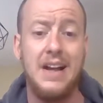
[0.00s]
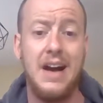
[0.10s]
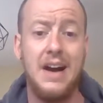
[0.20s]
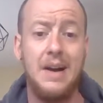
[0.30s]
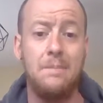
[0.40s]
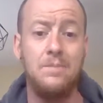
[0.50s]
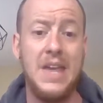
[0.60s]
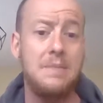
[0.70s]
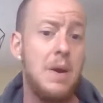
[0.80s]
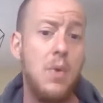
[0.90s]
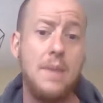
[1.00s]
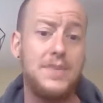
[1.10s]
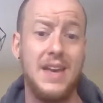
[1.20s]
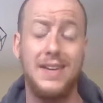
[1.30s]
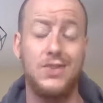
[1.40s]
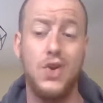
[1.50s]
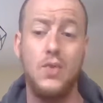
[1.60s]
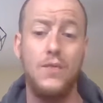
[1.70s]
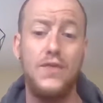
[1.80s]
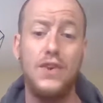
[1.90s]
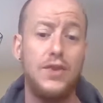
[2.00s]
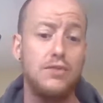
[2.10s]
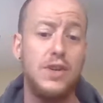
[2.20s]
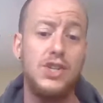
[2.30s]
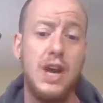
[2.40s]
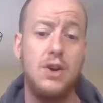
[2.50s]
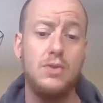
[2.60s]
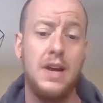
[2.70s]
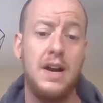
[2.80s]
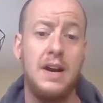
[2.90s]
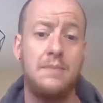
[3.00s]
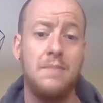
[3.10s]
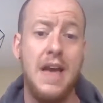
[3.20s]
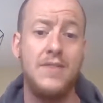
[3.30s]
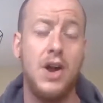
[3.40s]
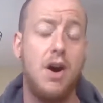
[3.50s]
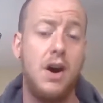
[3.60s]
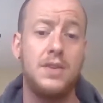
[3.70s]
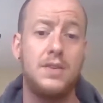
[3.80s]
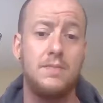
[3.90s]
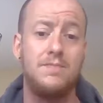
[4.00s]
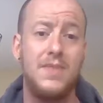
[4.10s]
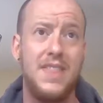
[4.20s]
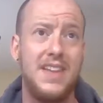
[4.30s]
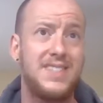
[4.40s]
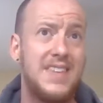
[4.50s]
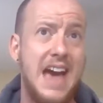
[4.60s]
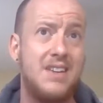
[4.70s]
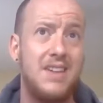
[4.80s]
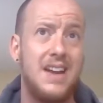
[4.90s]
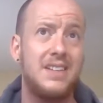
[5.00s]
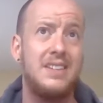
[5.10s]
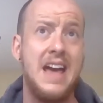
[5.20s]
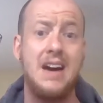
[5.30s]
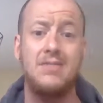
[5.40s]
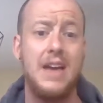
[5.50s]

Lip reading: and my website. So feel free to reach out. Have an awesome, I think it's Saturday now.